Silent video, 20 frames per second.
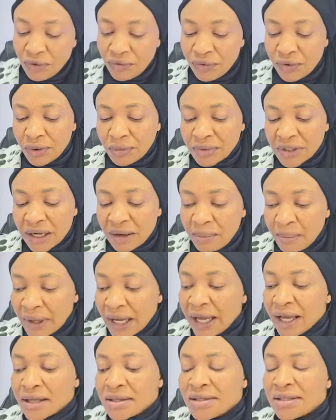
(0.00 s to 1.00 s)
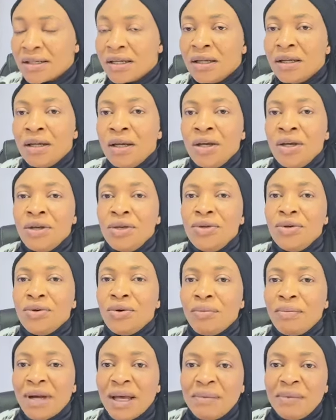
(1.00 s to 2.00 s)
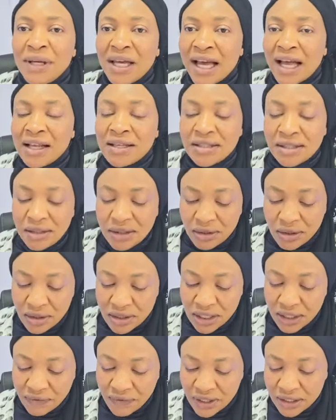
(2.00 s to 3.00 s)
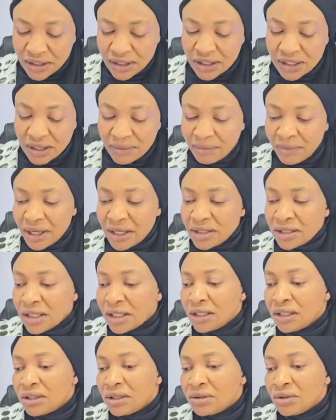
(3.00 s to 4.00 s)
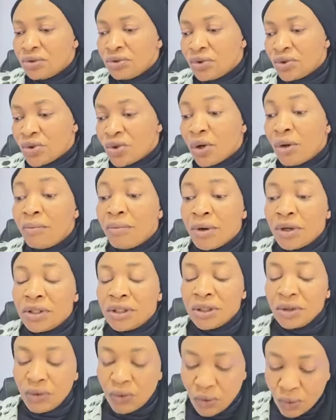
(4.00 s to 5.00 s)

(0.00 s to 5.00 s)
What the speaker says: from their past. You might be asking yourself, this is a message to somebody